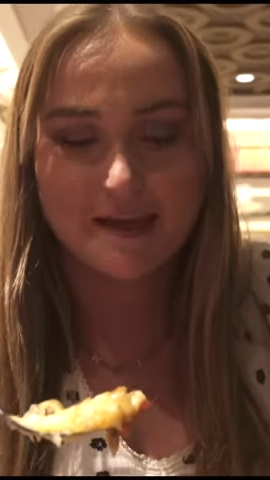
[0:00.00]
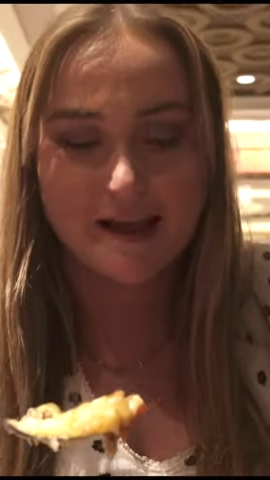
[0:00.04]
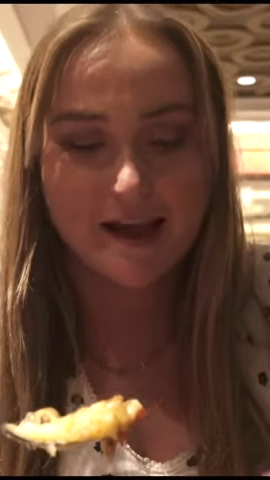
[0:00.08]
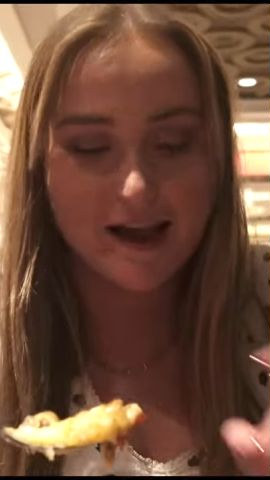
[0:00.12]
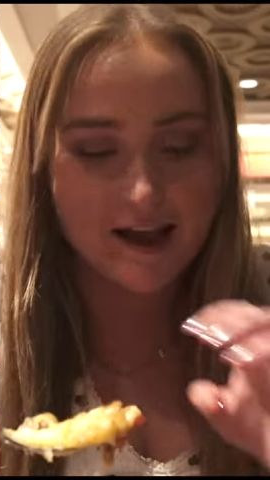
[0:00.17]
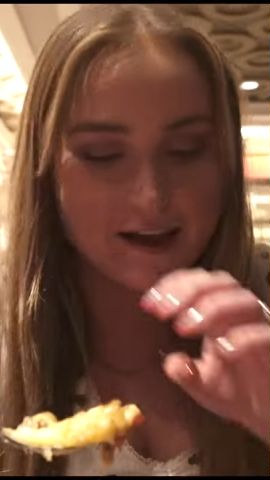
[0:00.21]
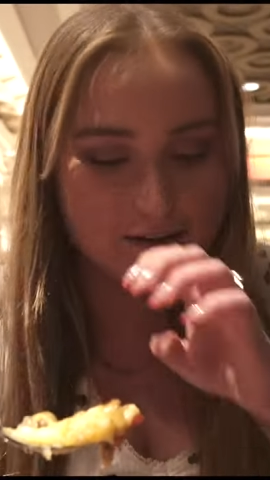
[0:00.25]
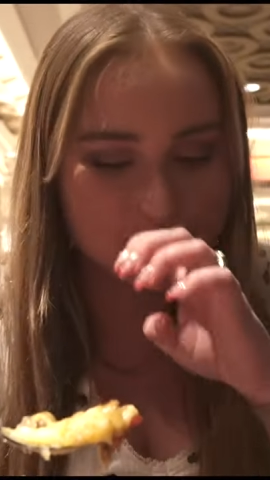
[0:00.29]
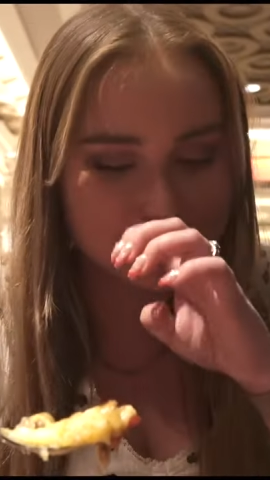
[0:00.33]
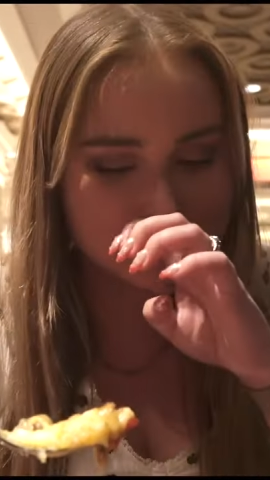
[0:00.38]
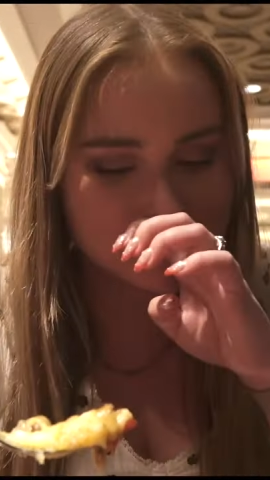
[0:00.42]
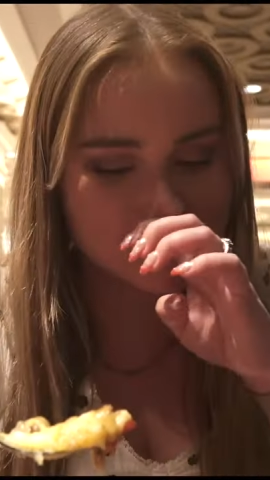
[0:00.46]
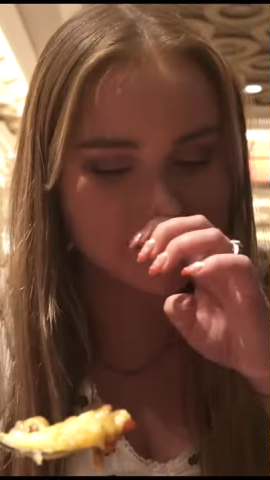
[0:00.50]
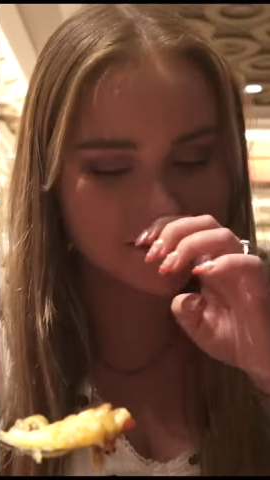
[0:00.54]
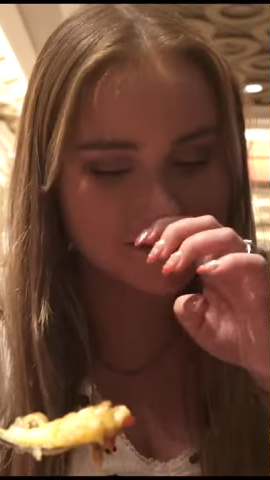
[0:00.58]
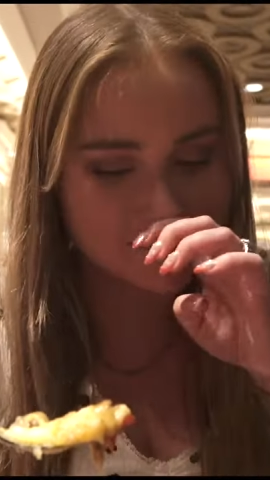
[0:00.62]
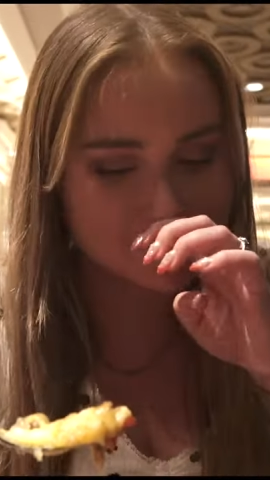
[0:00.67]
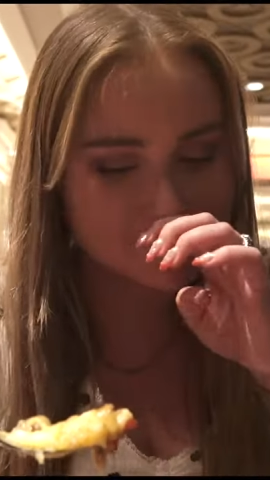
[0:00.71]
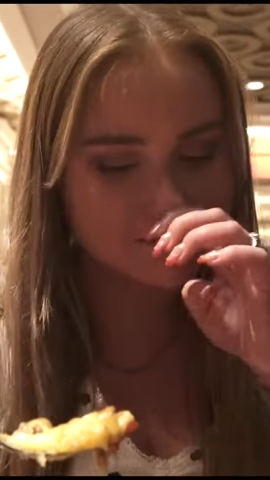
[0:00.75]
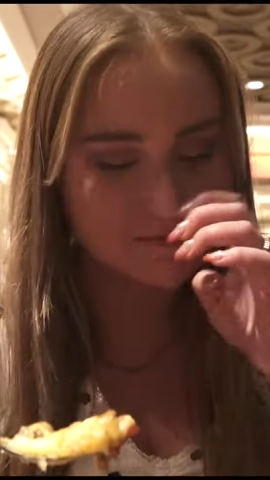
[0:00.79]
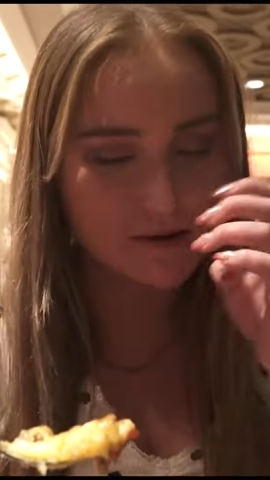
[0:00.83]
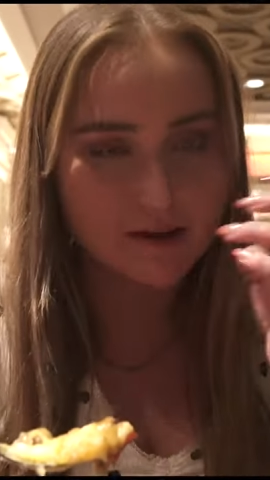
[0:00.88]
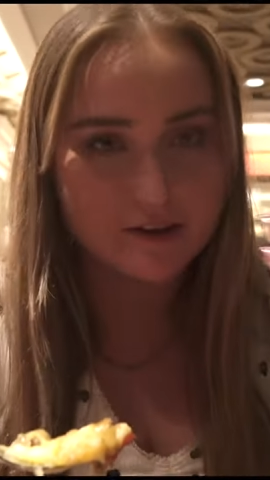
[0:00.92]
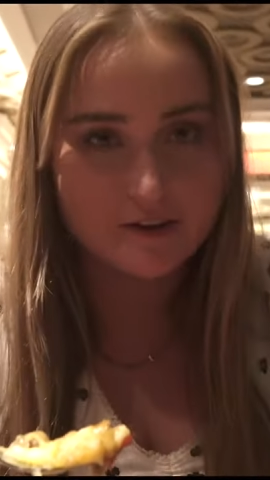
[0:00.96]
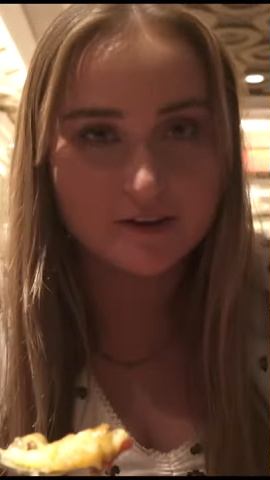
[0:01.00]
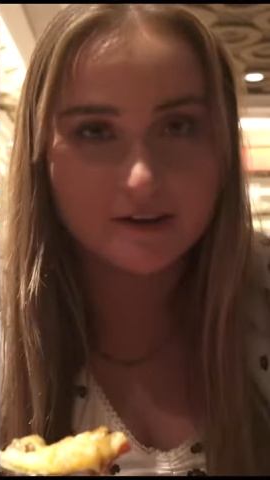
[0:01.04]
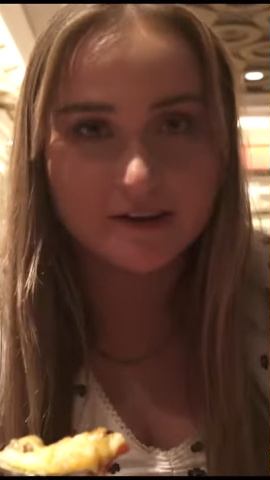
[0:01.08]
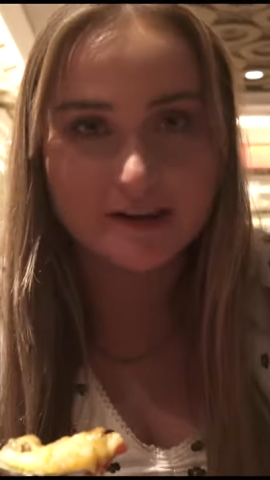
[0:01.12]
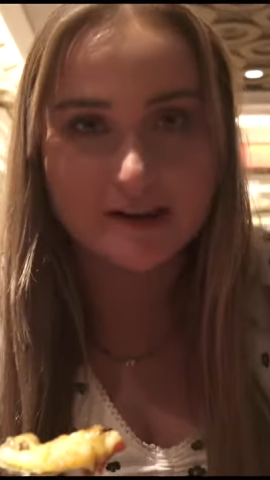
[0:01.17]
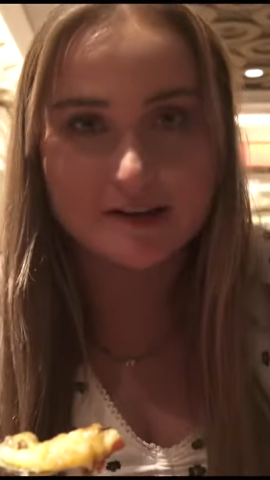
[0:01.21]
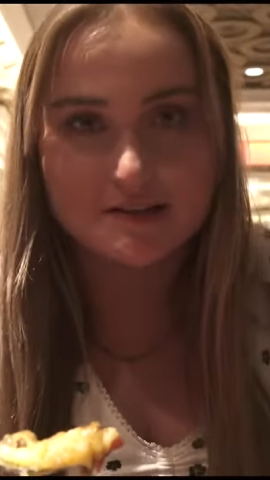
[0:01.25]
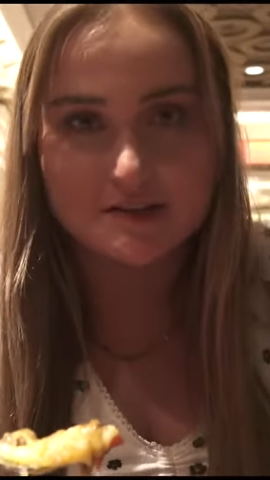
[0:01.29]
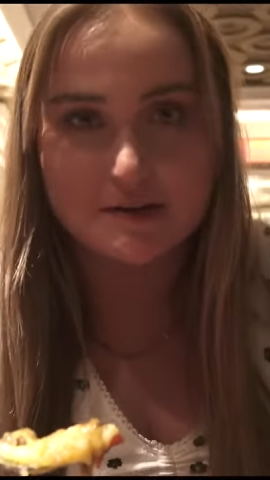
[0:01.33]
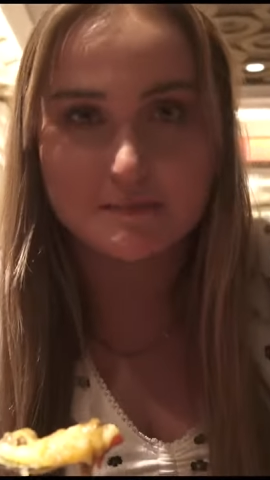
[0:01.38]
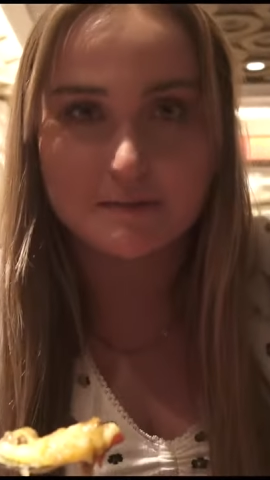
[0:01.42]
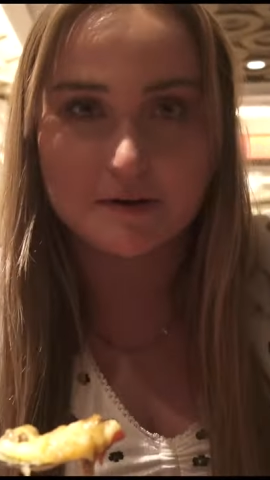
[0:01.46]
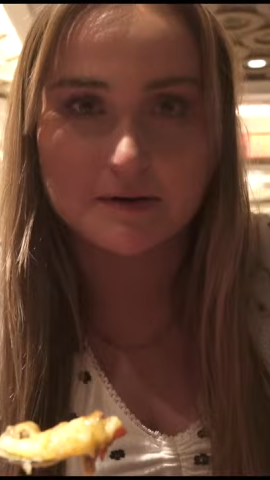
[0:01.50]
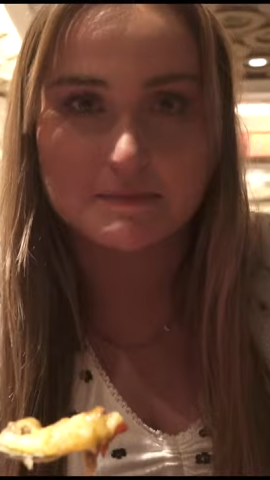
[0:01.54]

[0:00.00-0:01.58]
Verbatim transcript: I was gonna smother in ketchup,